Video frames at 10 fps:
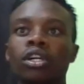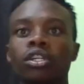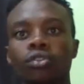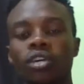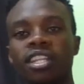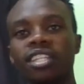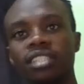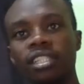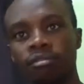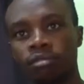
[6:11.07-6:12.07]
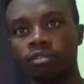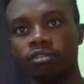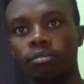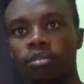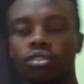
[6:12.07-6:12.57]
So in this level,
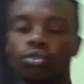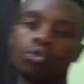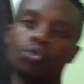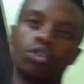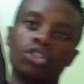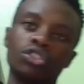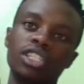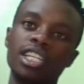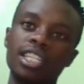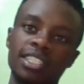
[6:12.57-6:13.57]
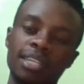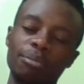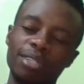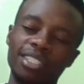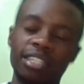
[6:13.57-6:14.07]
for me to consider it as a
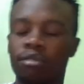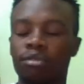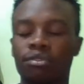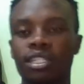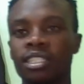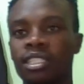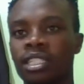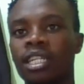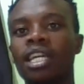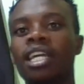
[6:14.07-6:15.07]
major level of structure,